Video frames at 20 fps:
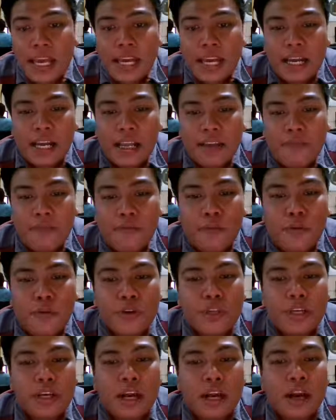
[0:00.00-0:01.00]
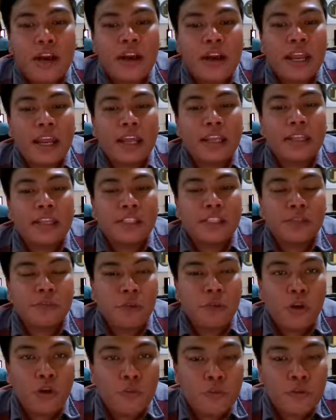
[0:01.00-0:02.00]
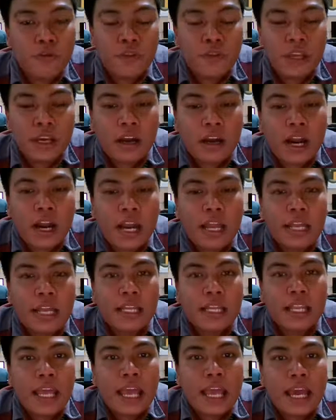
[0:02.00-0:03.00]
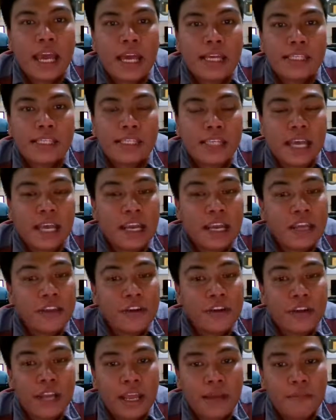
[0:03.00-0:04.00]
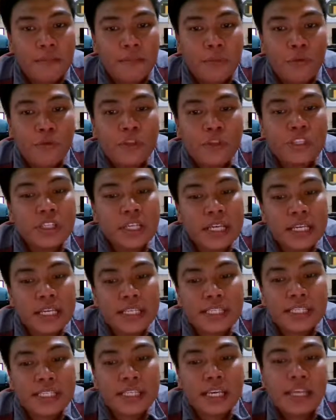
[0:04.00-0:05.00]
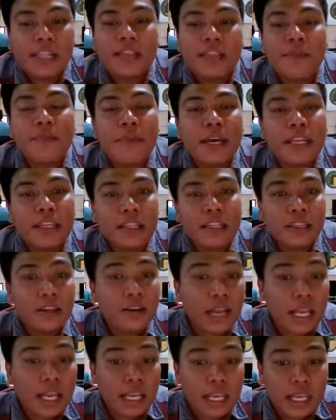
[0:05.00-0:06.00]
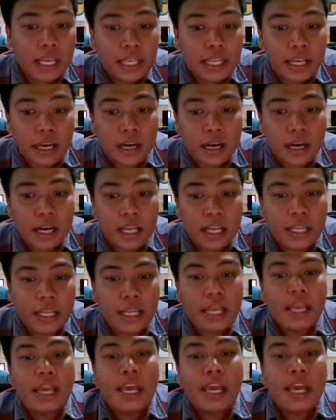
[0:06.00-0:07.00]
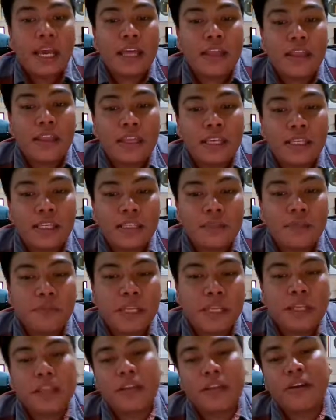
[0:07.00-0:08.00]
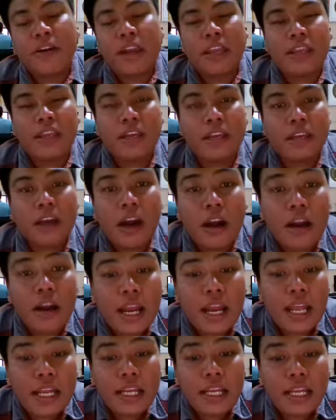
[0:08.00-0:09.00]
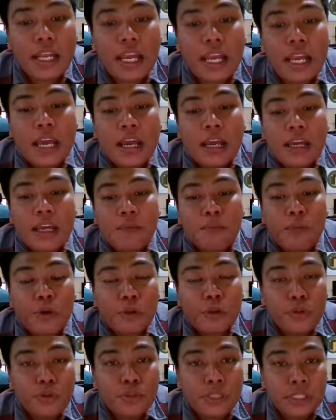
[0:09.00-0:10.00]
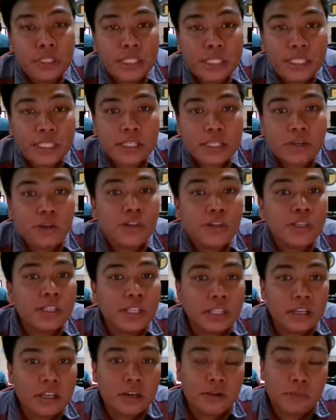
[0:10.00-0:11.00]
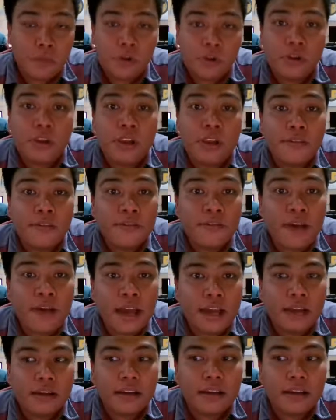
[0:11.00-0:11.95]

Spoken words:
California current, a slow moving current, has another name, which is the Mediterranean current. And this Mediterranean current produces considerable fog.